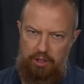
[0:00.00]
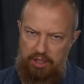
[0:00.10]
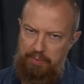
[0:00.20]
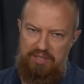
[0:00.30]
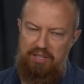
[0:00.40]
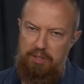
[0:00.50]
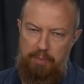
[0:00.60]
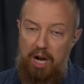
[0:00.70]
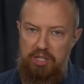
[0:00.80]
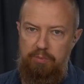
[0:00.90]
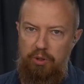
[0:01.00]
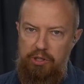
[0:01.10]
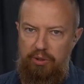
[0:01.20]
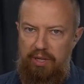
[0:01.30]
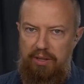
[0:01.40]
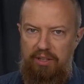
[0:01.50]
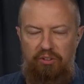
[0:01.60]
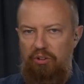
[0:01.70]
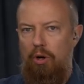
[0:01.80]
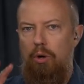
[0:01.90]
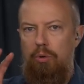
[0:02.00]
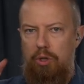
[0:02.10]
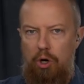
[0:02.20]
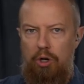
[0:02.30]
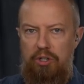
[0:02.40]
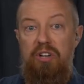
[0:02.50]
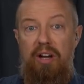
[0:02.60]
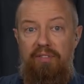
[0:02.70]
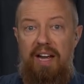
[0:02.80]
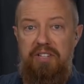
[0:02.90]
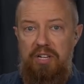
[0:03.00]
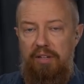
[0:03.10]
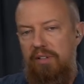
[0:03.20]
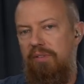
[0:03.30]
It's, it's possible that you'll get a thing that says, oh, card is not fast enough.